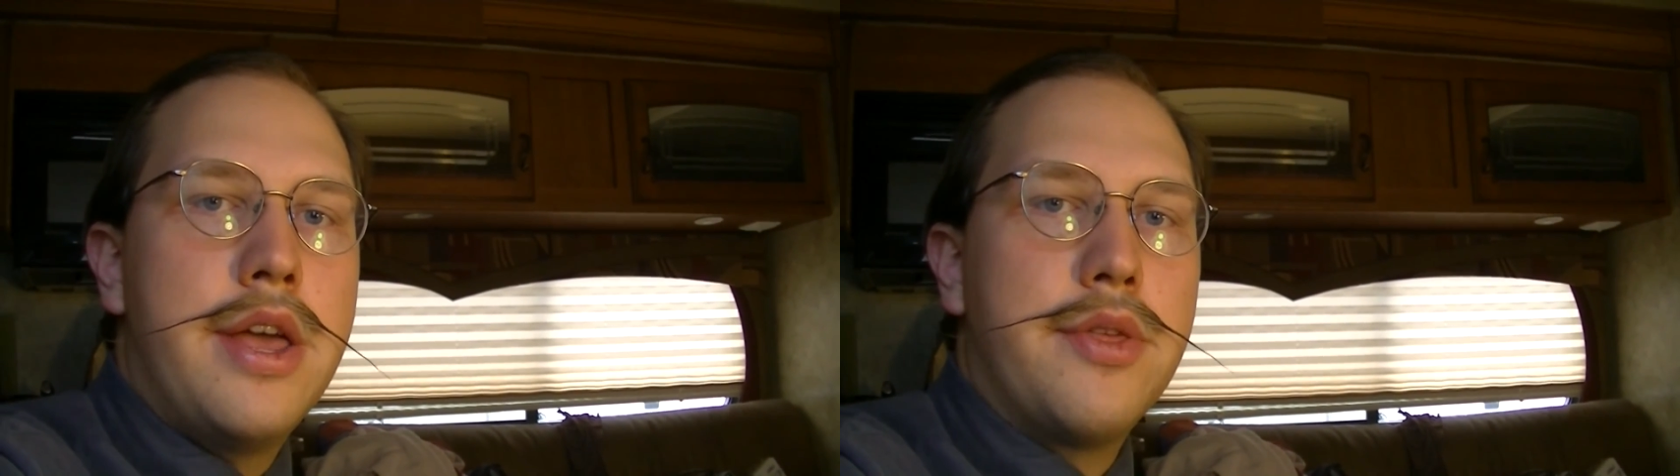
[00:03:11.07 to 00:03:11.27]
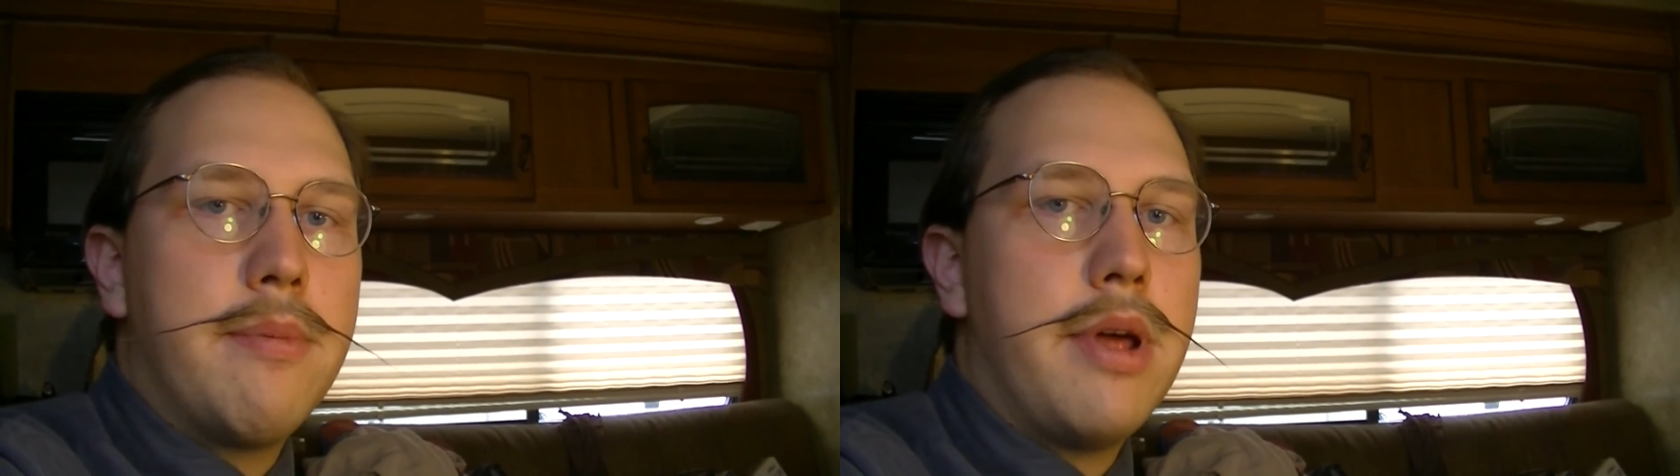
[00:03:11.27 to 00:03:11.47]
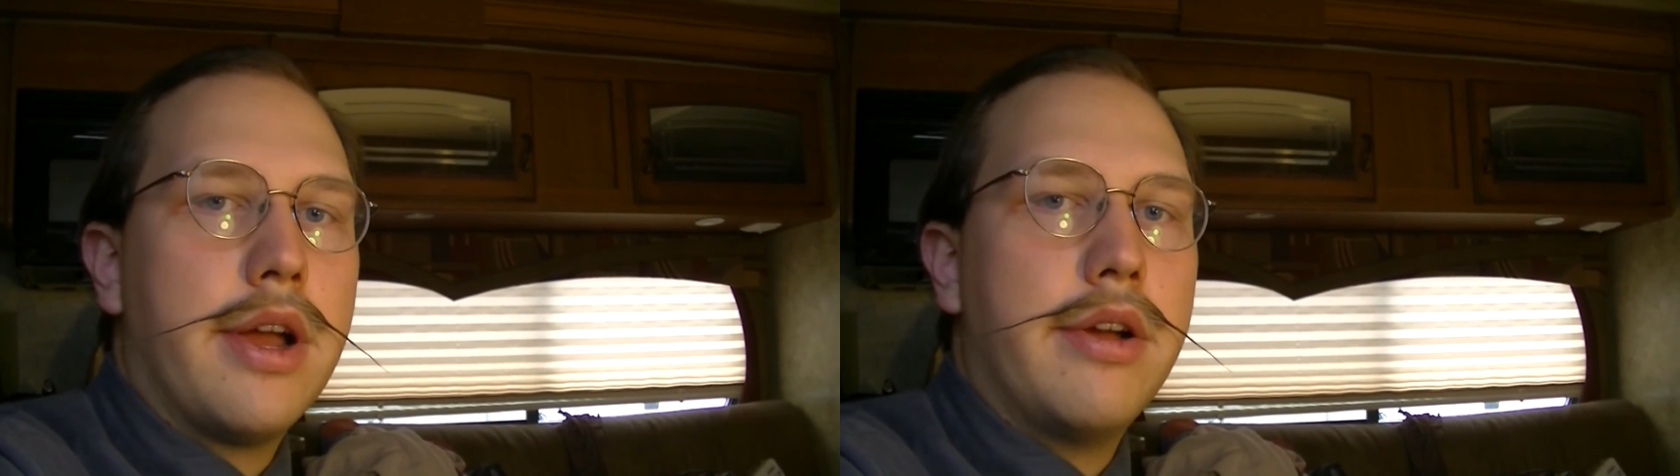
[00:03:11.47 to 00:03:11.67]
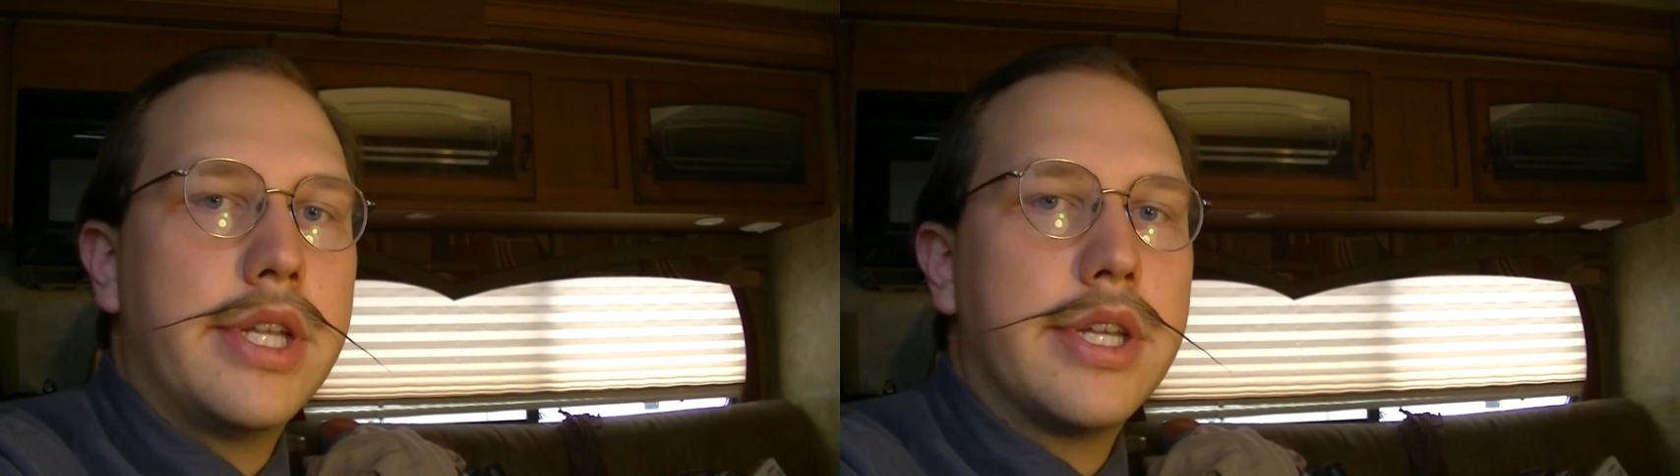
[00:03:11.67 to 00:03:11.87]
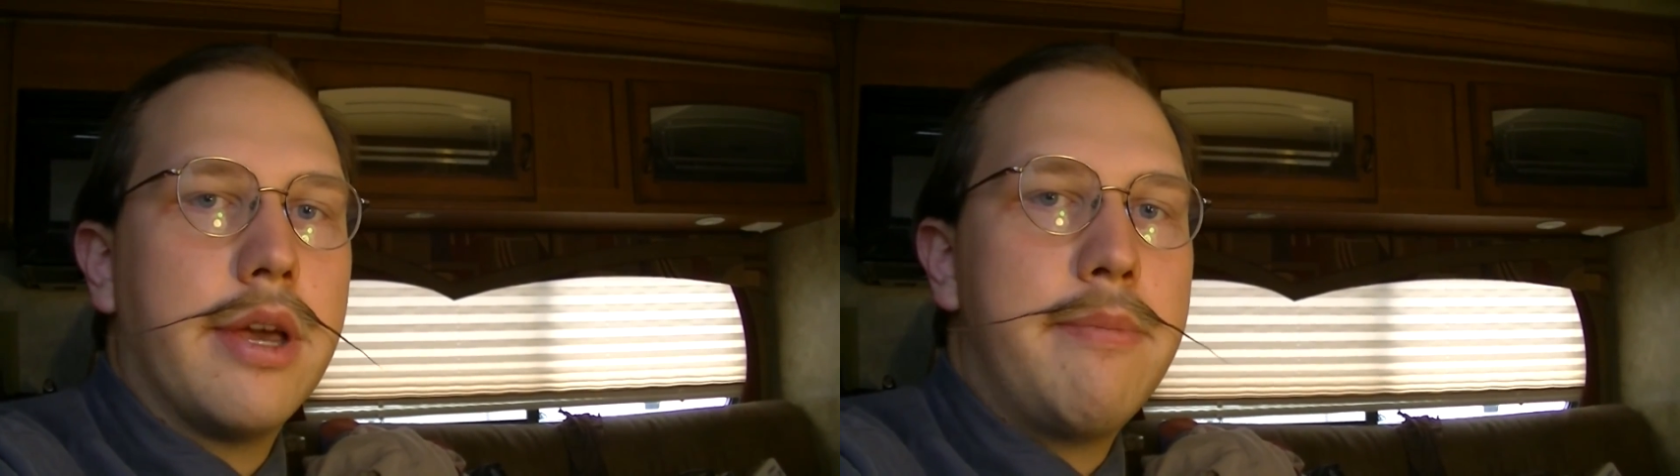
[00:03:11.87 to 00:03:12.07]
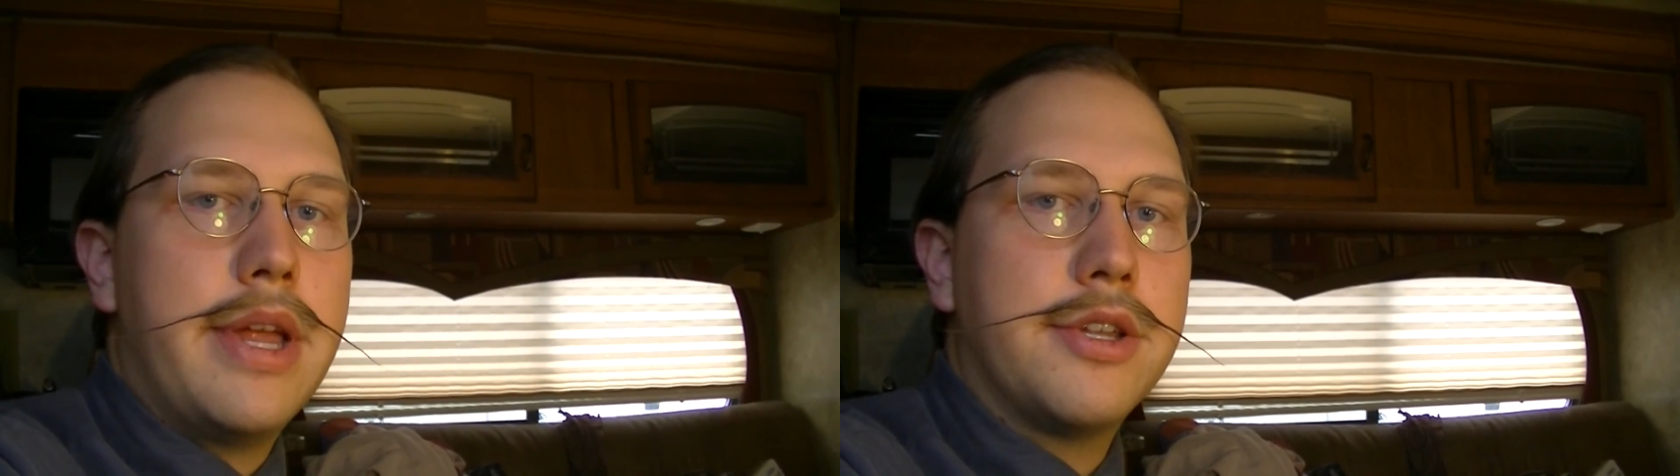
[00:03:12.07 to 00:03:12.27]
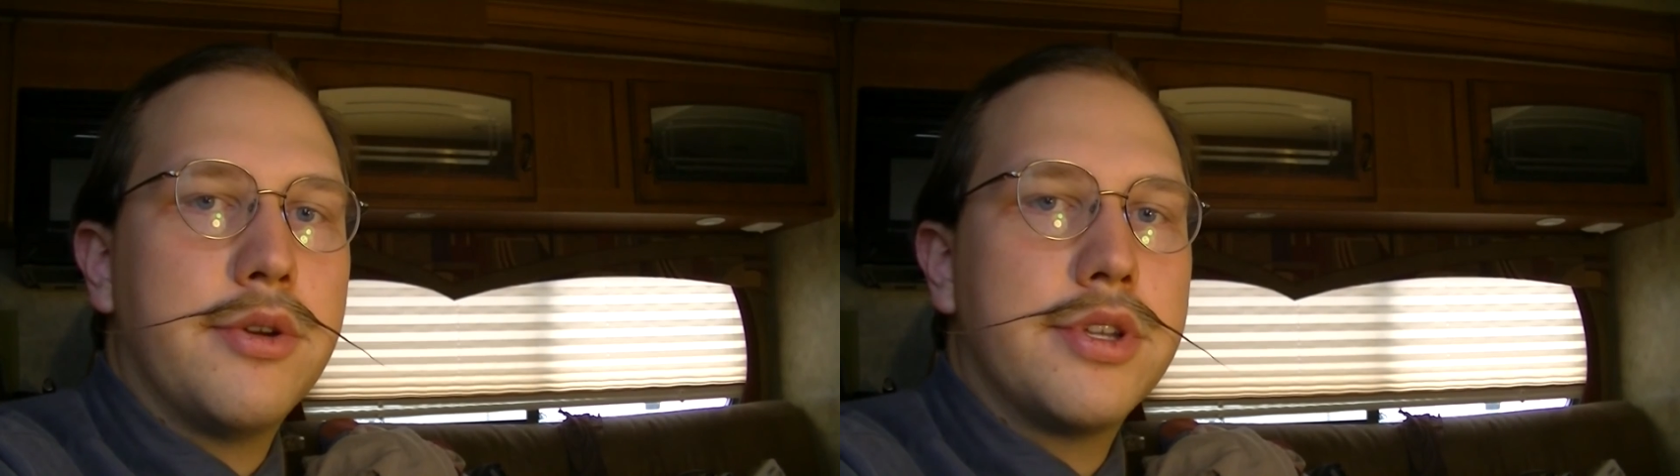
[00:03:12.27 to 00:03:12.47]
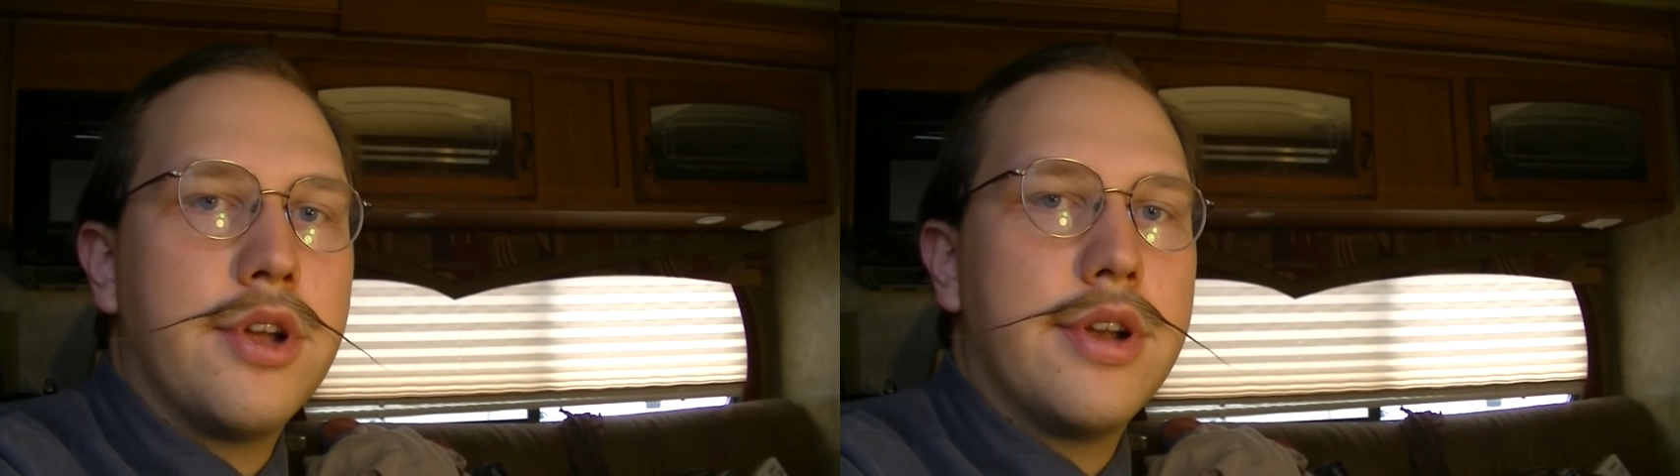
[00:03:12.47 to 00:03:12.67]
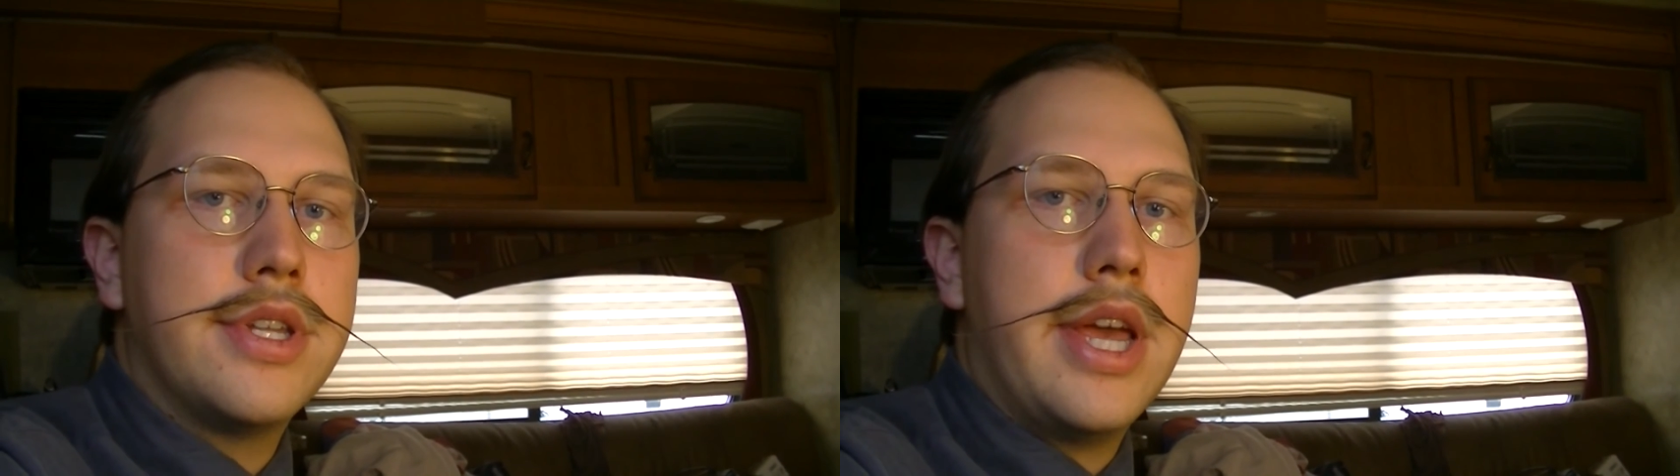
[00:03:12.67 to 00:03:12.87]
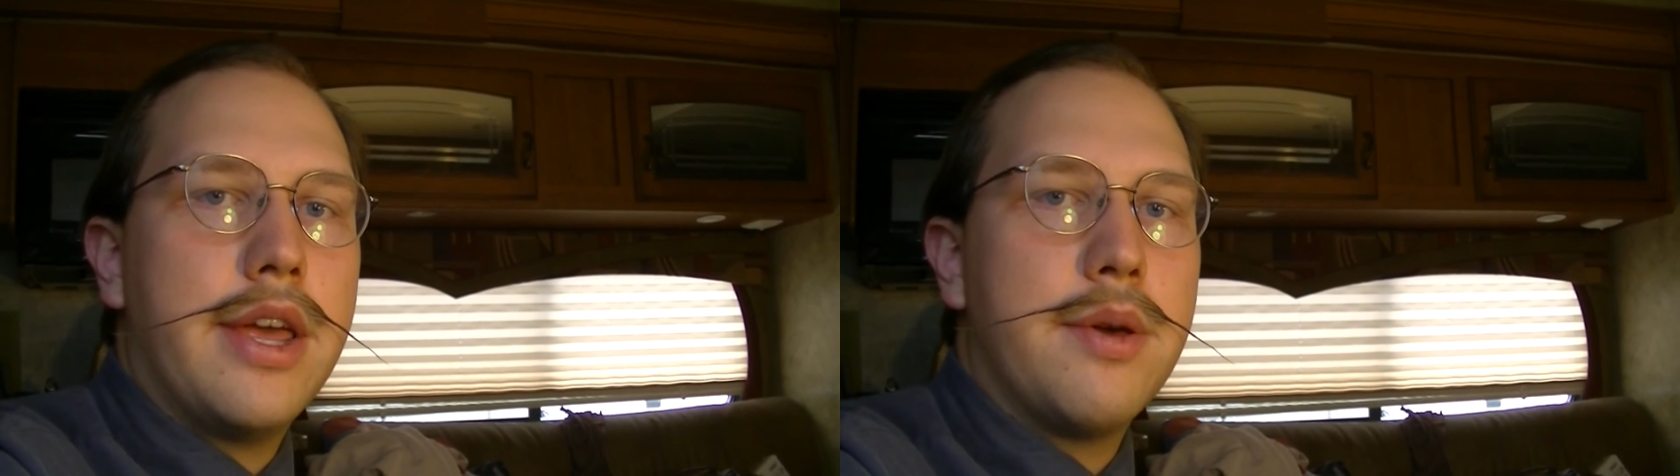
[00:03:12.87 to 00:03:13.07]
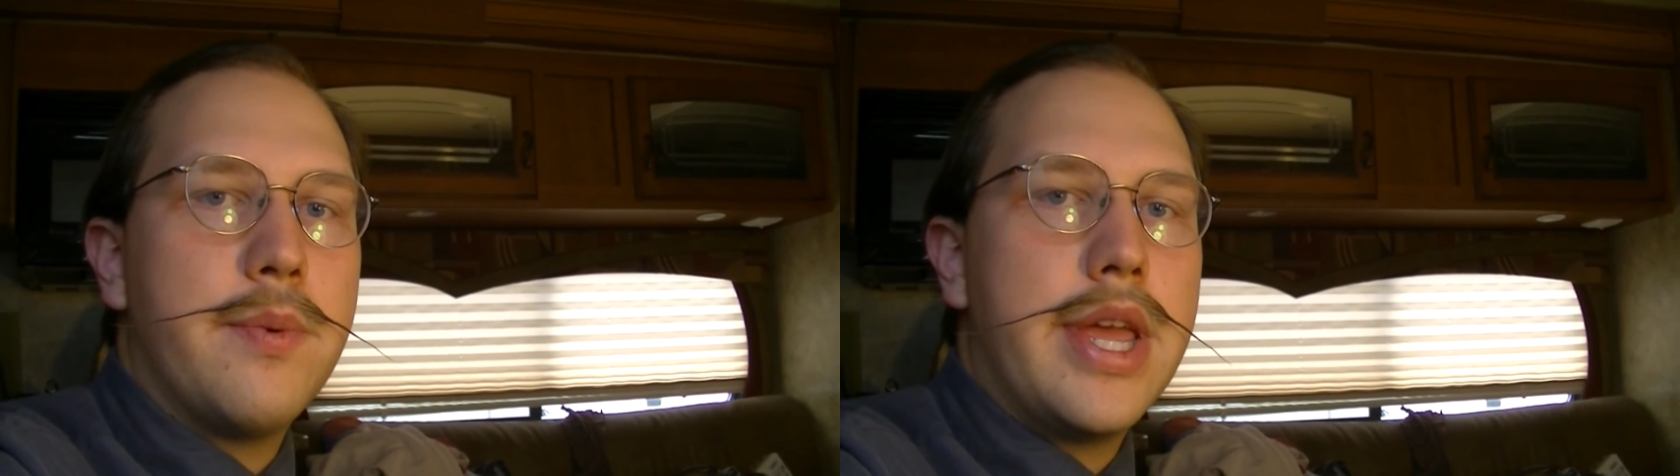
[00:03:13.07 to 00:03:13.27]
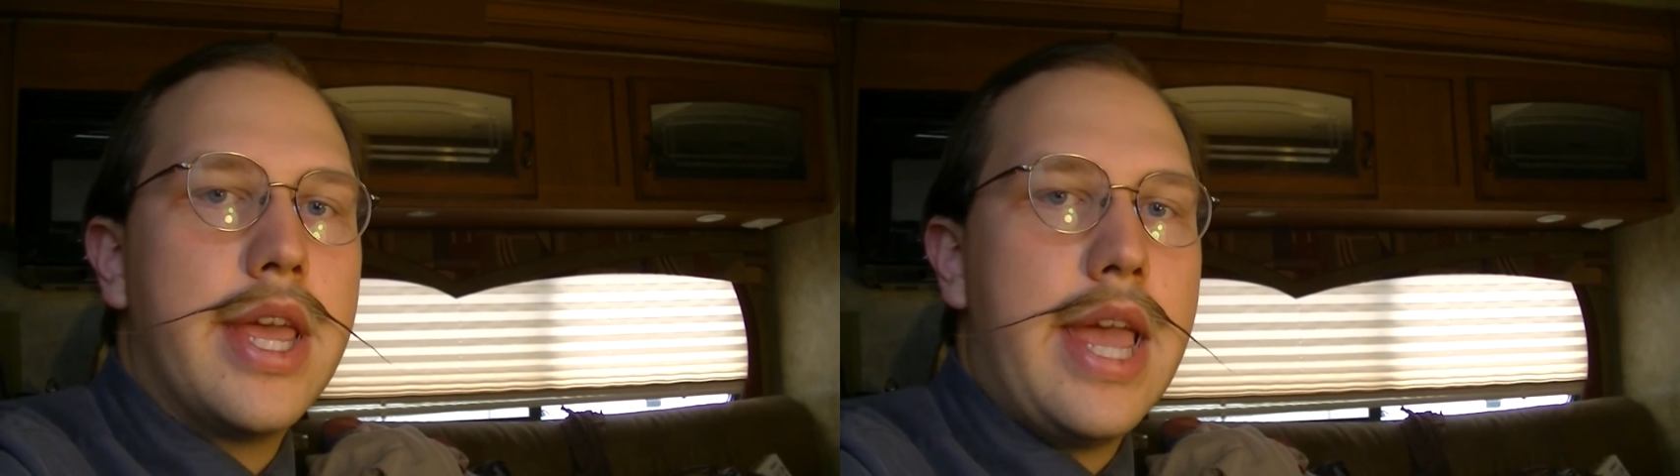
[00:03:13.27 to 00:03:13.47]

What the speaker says: though I'm not going to commit to a certain day of the week